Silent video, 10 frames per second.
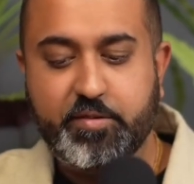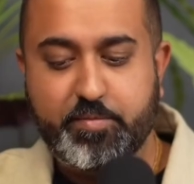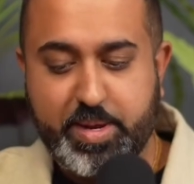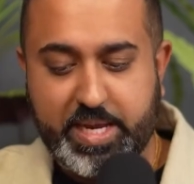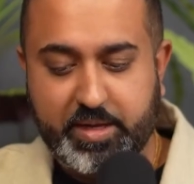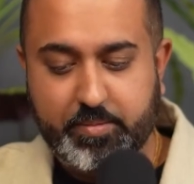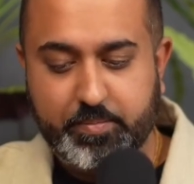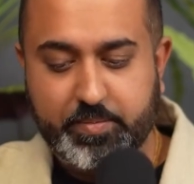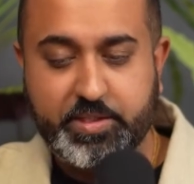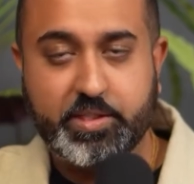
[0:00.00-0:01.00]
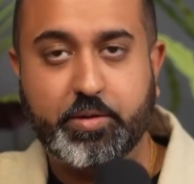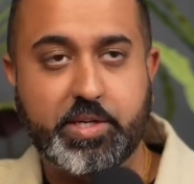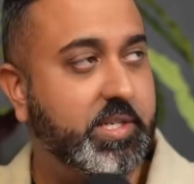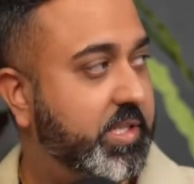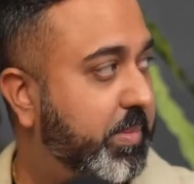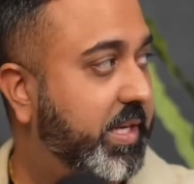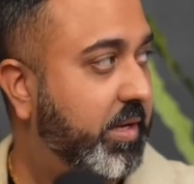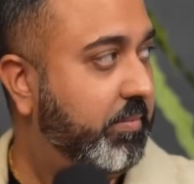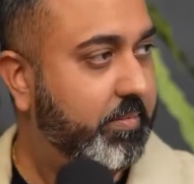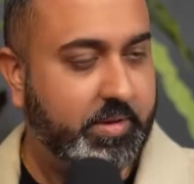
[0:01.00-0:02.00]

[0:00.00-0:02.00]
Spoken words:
of me," this is Krishna speaking,